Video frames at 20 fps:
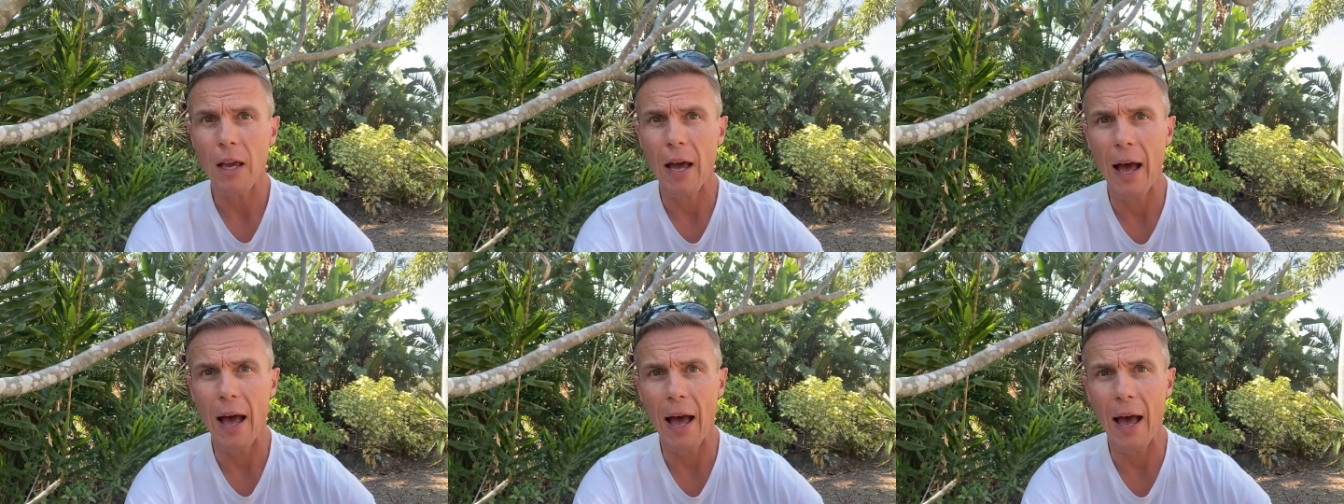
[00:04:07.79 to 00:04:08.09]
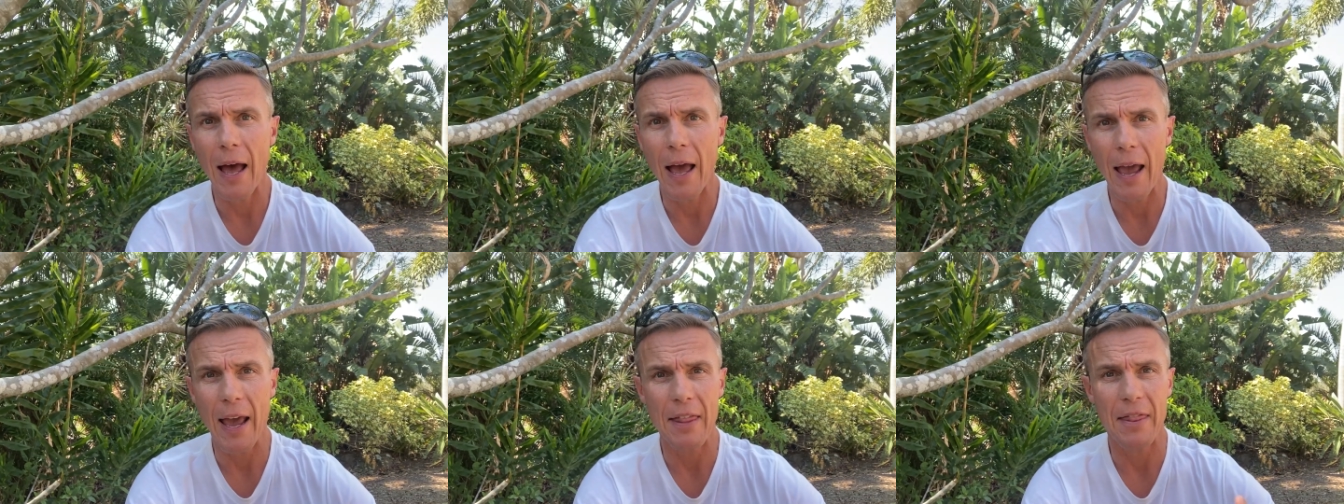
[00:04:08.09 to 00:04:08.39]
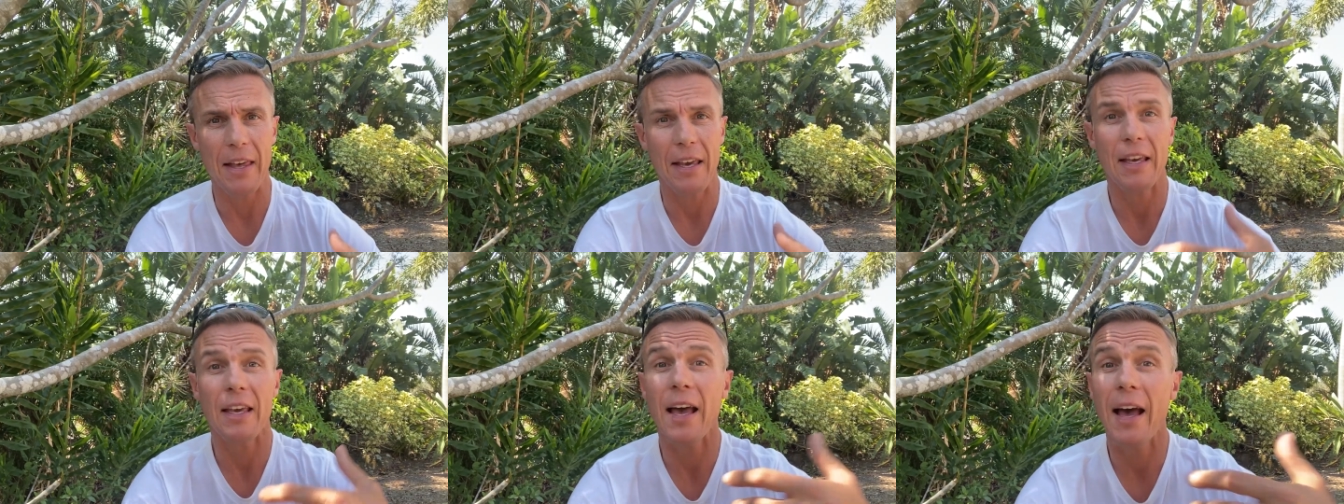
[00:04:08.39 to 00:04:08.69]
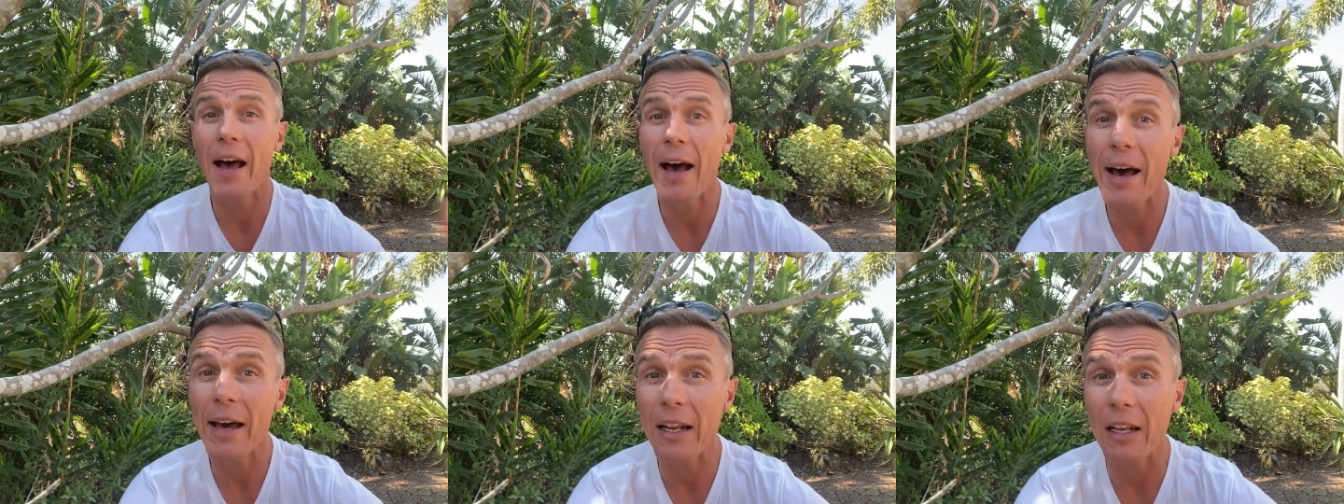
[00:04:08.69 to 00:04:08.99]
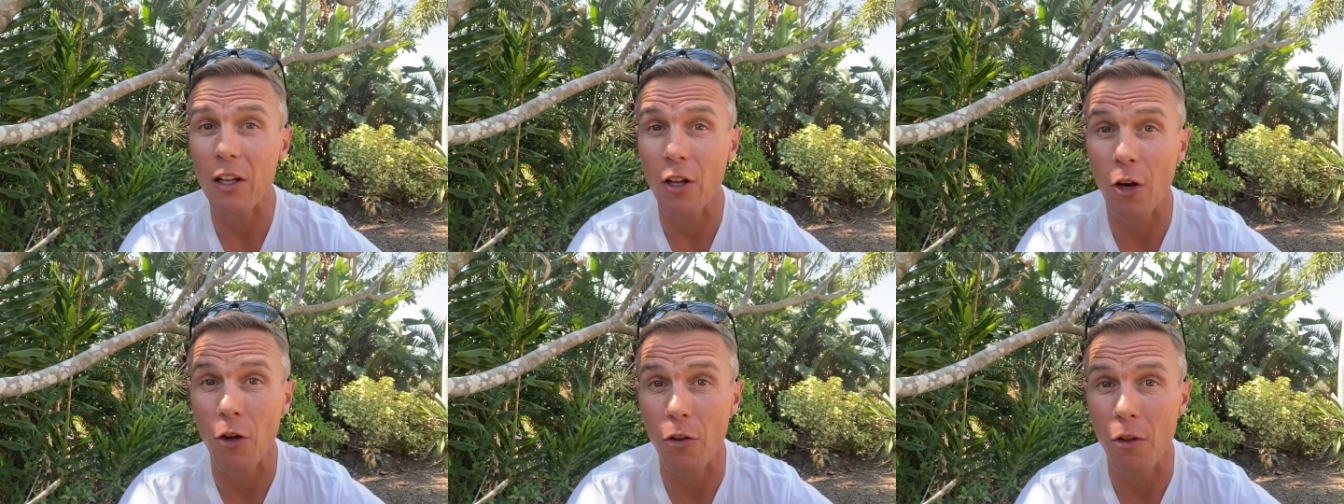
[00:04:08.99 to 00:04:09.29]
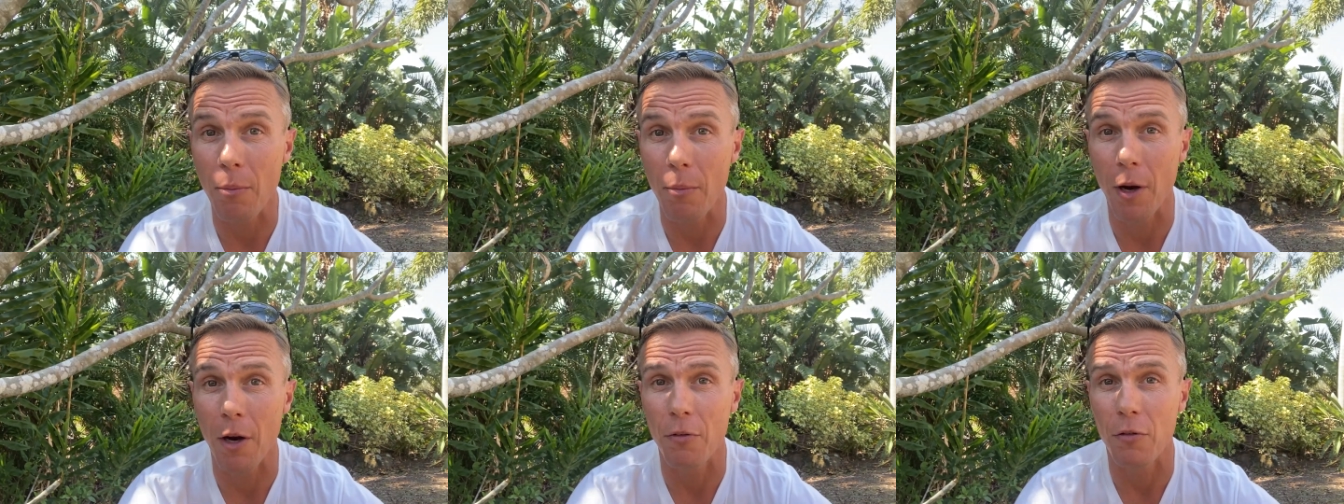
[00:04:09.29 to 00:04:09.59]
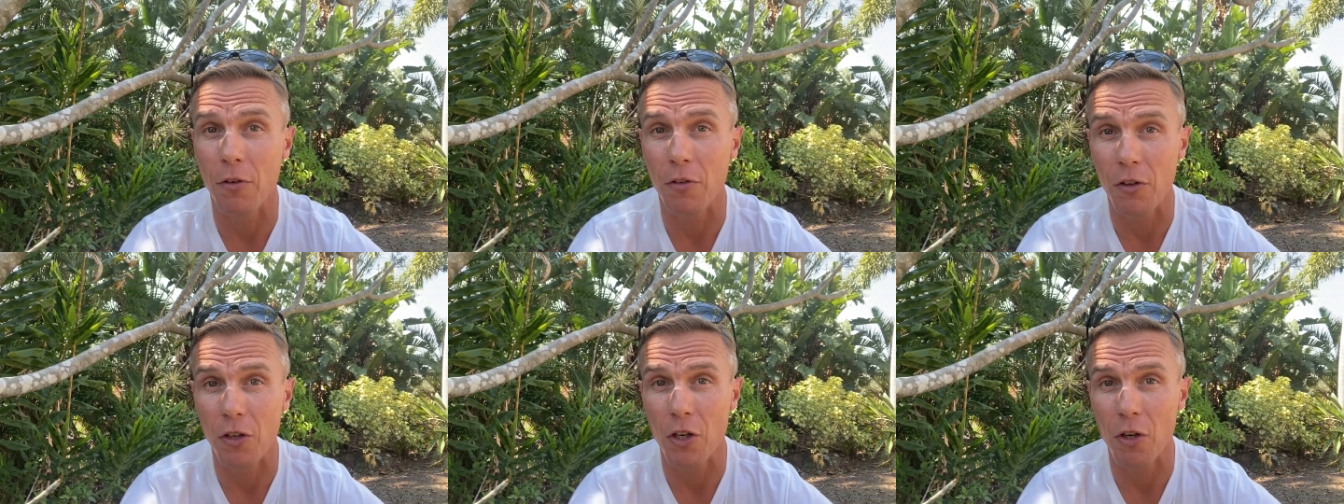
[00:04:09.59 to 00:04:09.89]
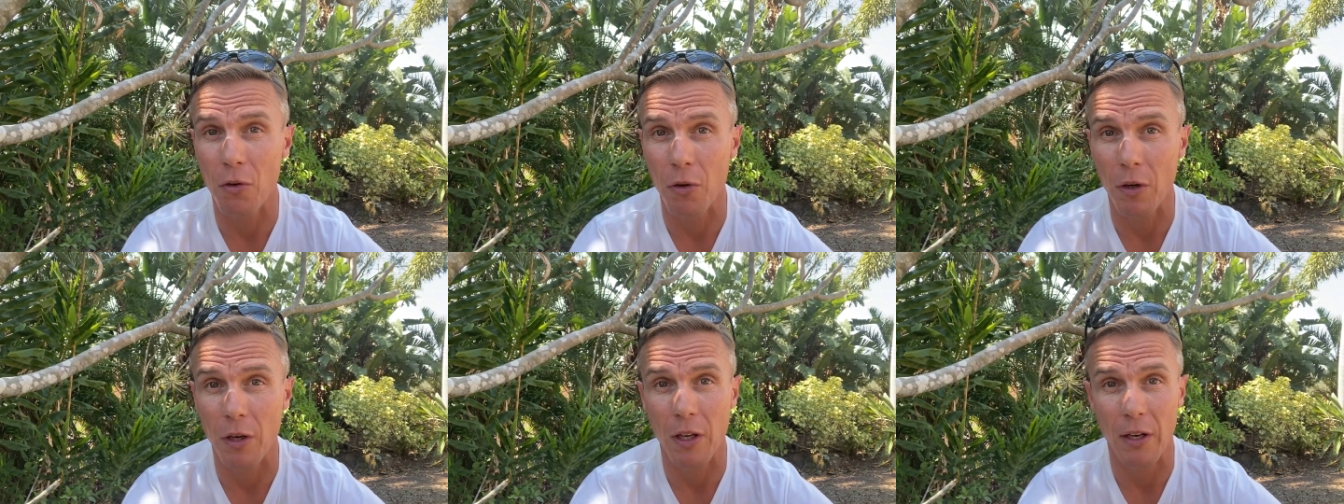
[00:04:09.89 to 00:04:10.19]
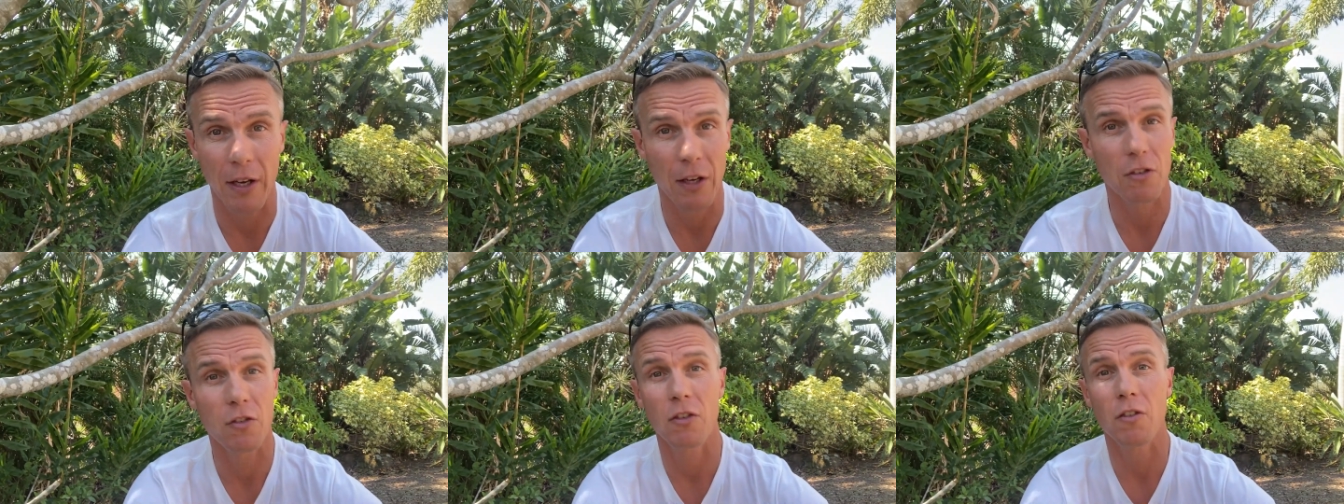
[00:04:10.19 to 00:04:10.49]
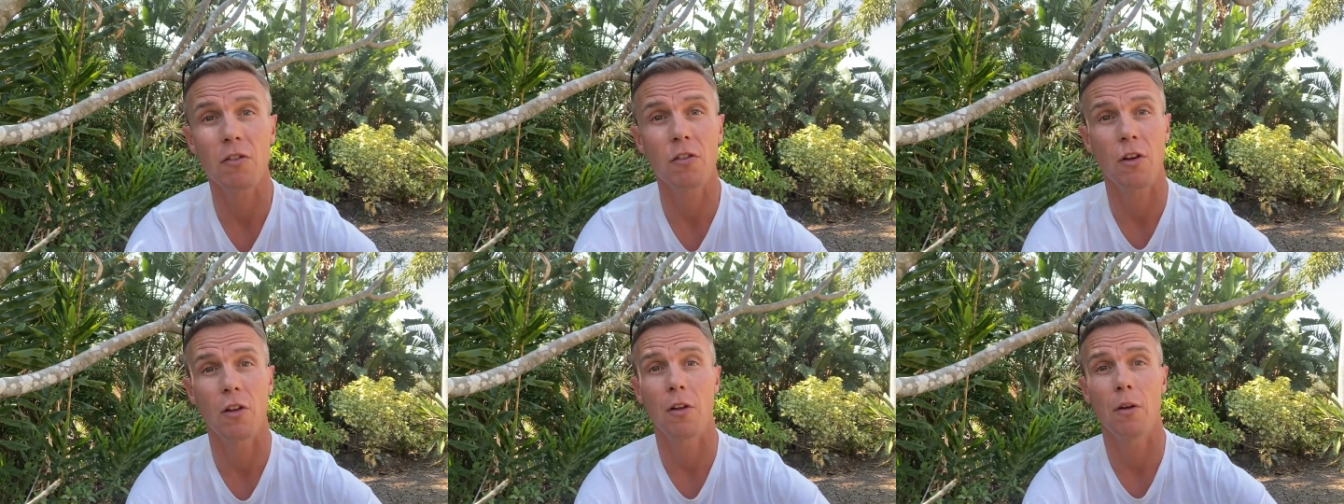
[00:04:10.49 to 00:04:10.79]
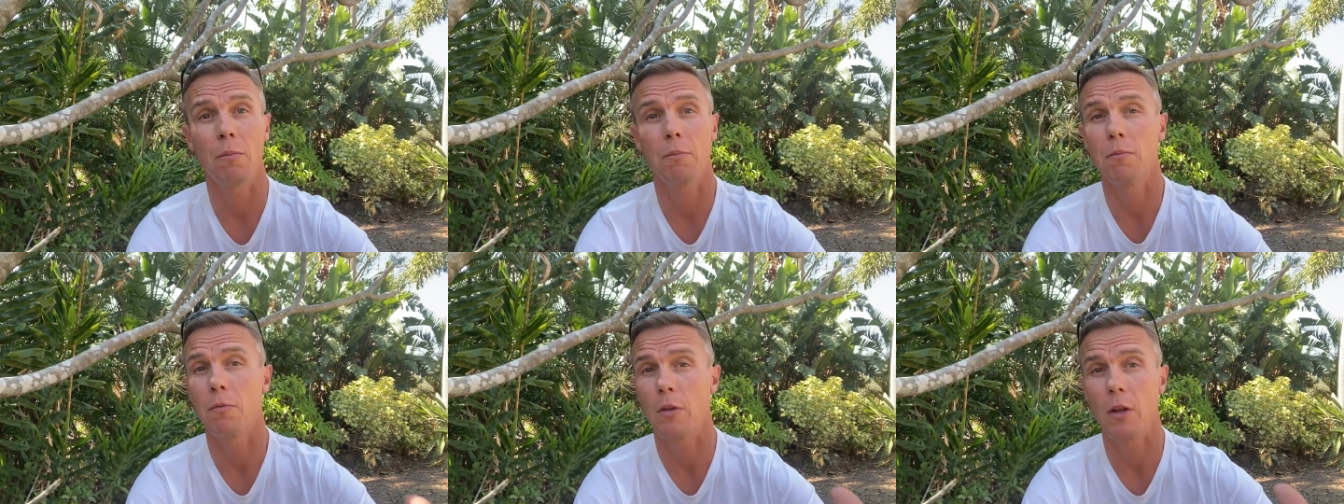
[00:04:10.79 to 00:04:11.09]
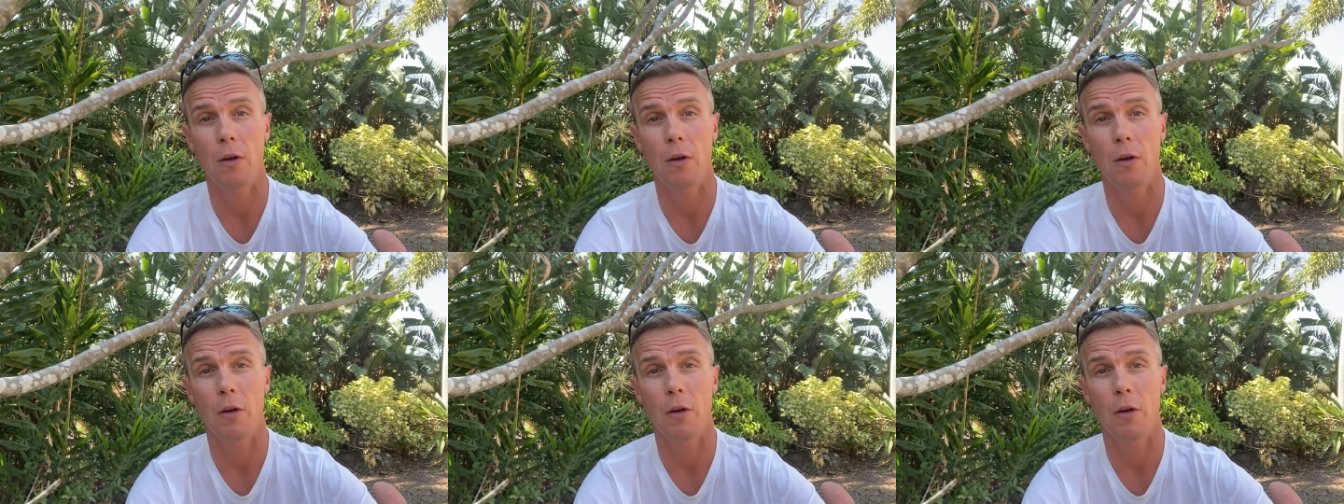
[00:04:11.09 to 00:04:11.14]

uh, and they can't load them over a secure connection, so the,